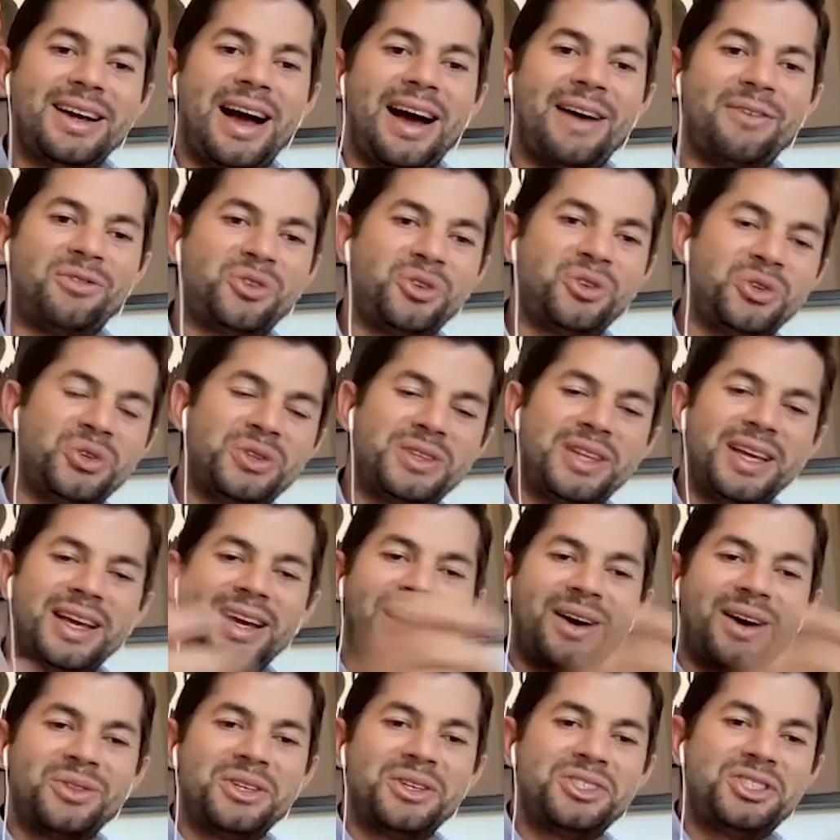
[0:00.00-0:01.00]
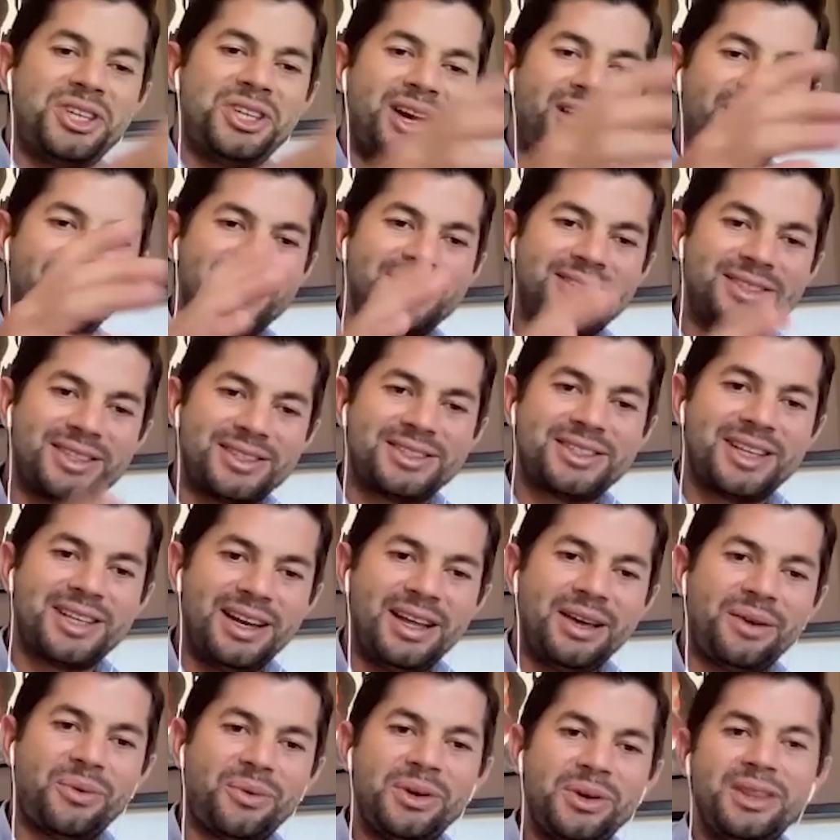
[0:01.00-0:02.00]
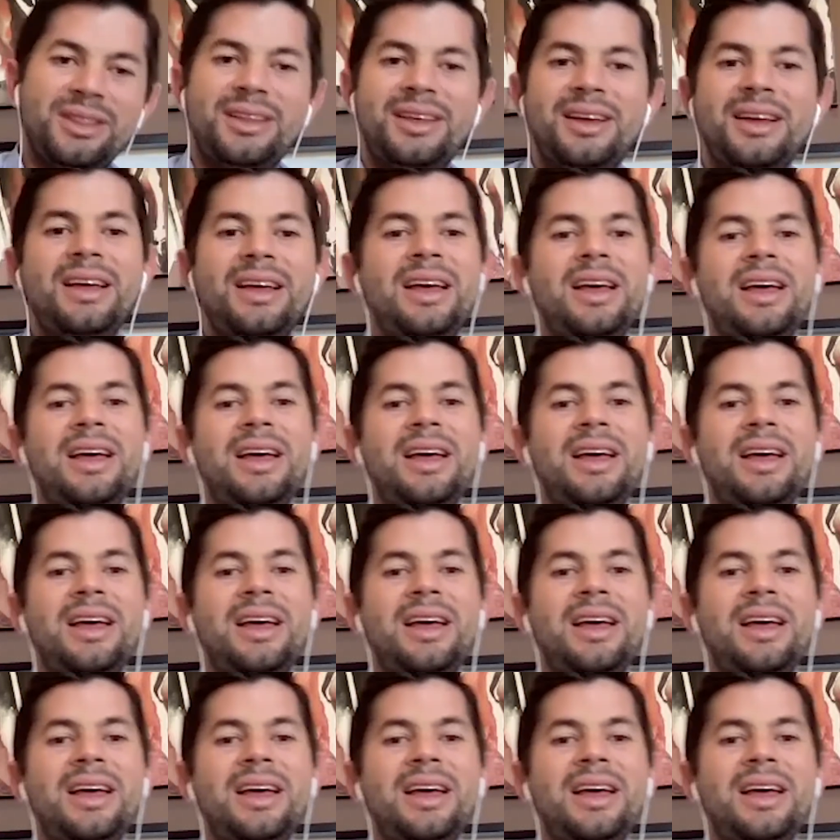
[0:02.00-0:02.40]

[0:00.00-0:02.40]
After you take out the cherries, there's a liquid.